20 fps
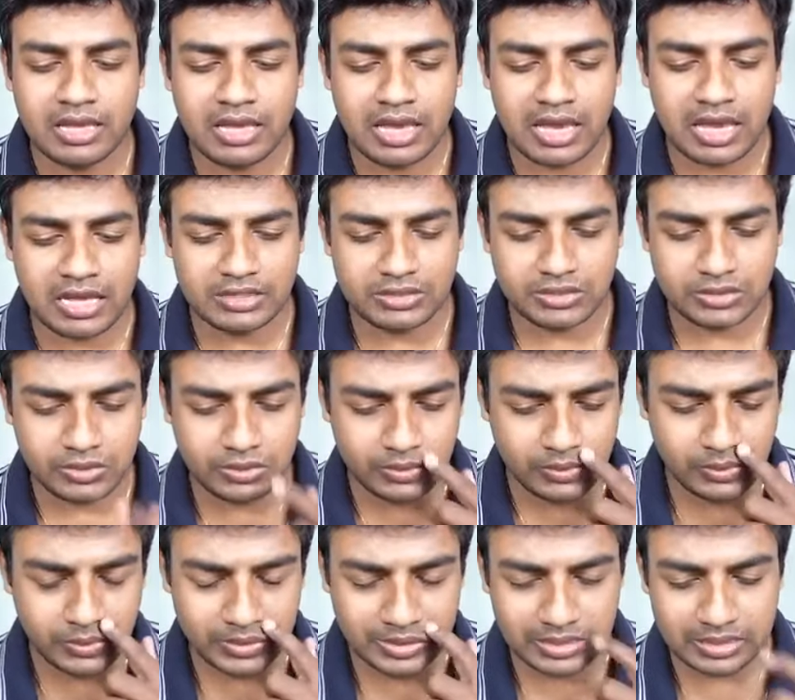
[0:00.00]
As you
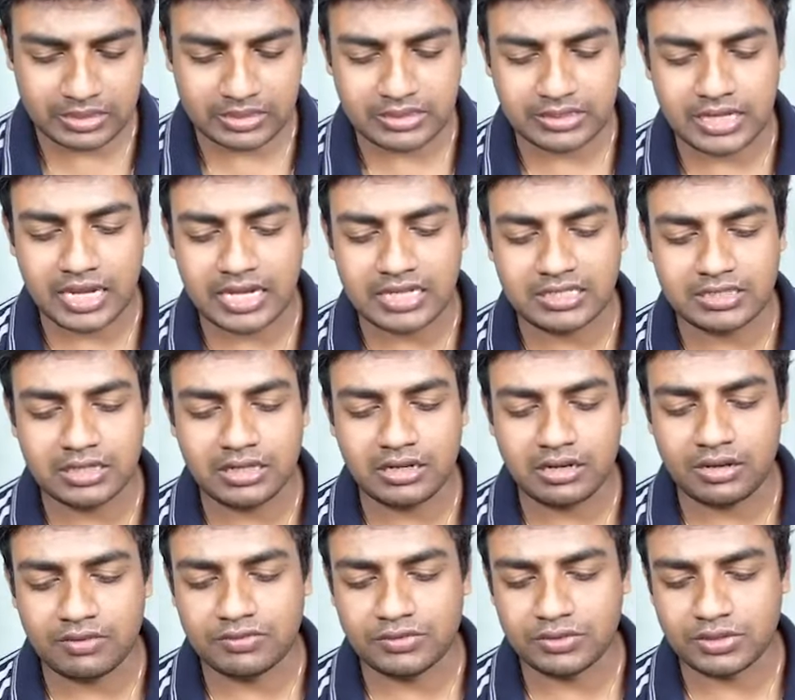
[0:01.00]
know, the title
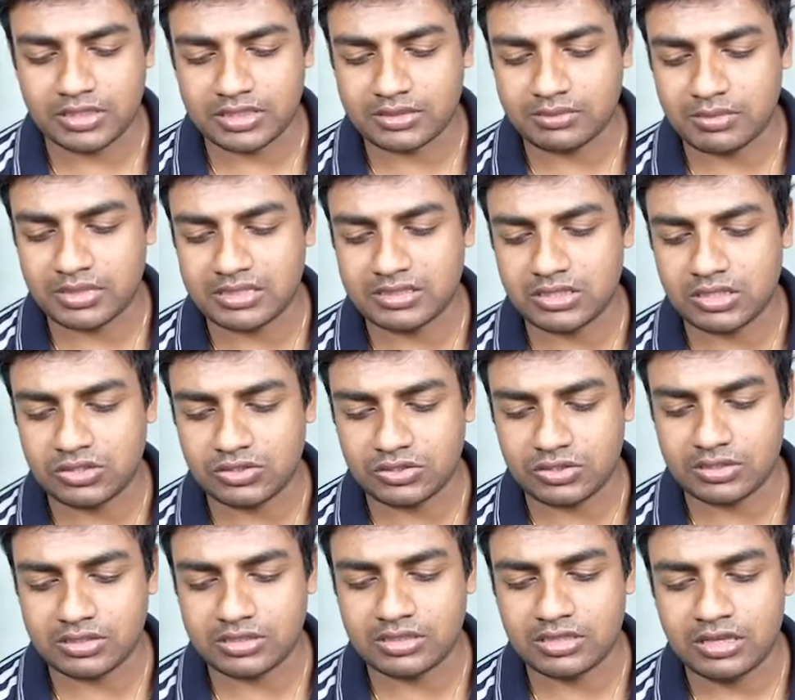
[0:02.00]
of today's message
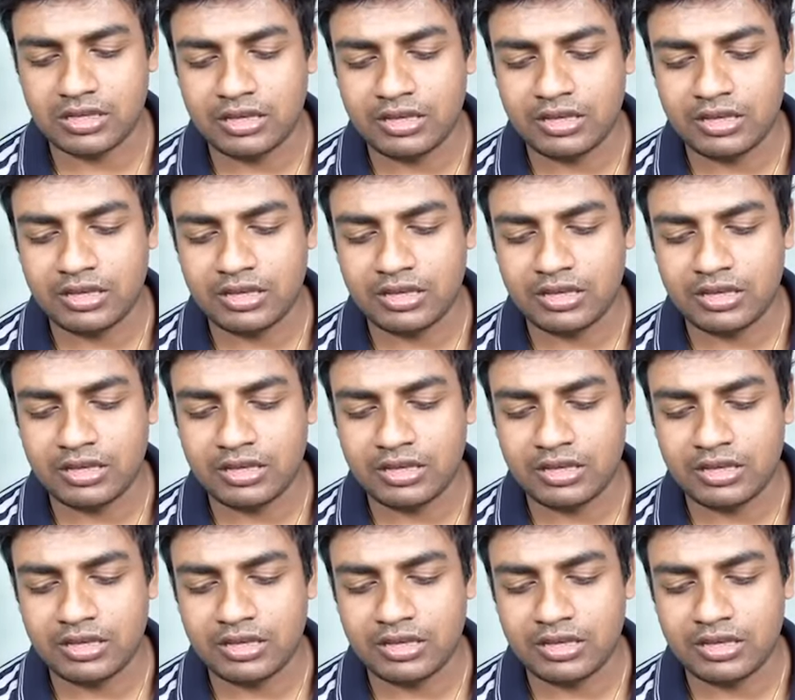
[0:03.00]
is